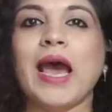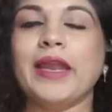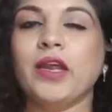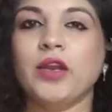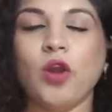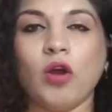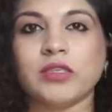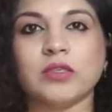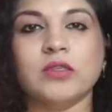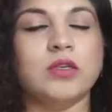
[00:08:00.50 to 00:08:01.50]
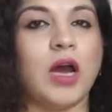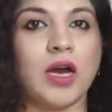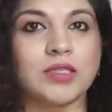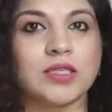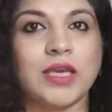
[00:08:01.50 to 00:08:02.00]
and are not
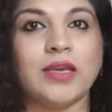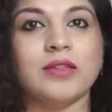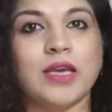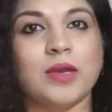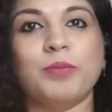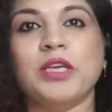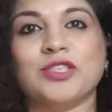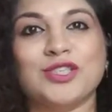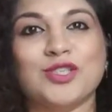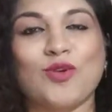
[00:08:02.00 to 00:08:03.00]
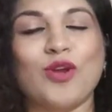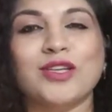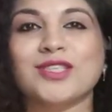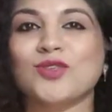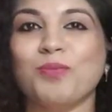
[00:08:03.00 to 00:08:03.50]
asking their PhD
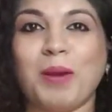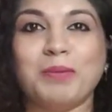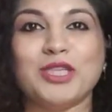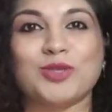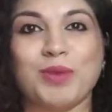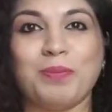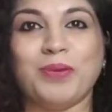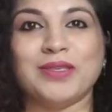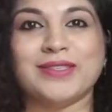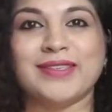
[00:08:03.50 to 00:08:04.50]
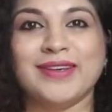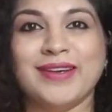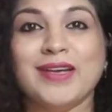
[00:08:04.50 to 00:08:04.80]
scholars to publish papers,